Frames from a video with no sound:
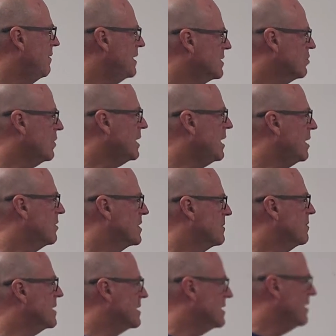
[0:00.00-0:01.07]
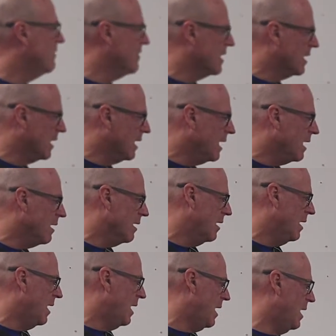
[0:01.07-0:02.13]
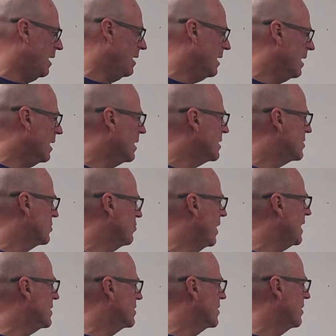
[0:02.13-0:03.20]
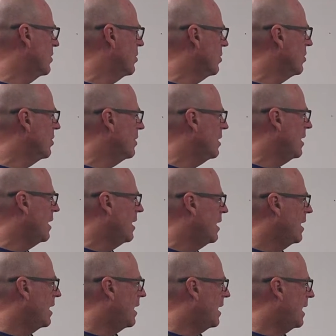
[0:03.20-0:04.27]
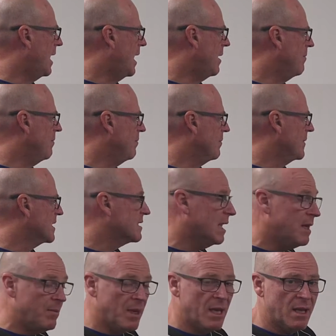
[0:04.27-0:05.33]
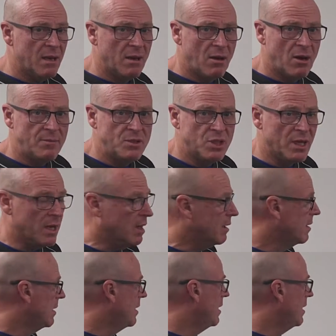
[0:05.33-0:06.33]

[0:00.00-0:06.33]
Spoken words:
This one here specifically illustrates her sleeping in an armchair,